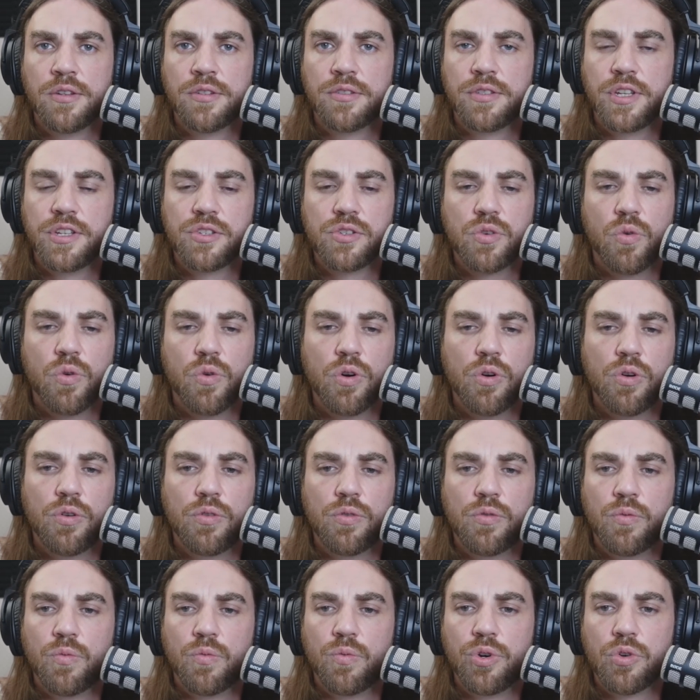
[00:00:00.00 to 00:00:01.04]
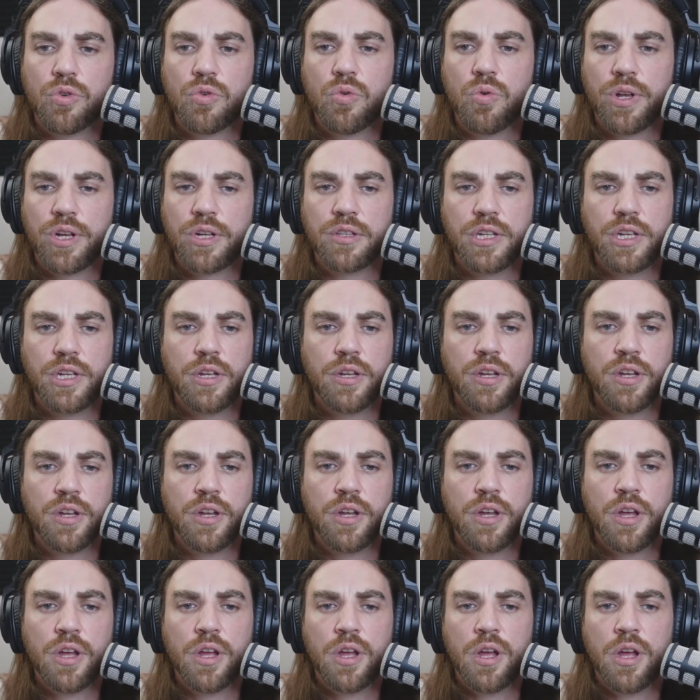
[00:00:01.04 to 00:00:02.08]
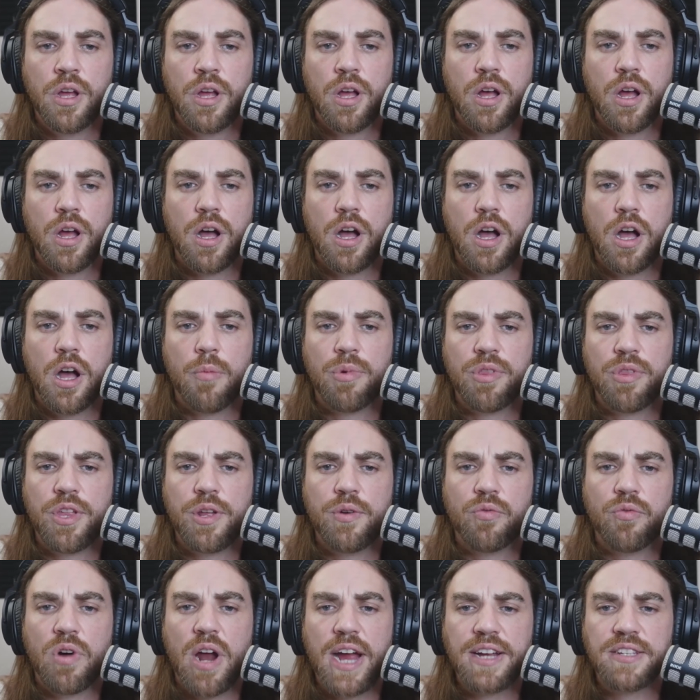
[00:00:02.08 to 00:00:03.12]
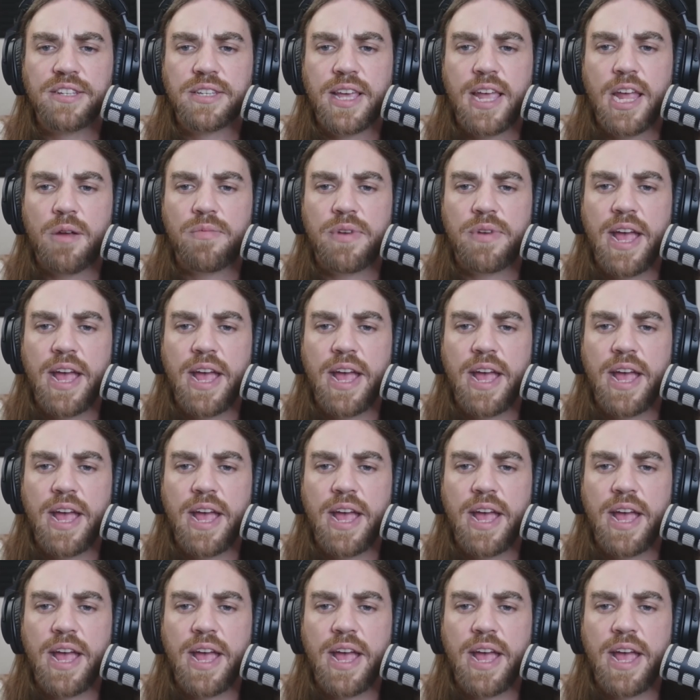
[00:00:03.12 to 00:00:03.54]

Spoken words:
They score real quickly. But then Rice came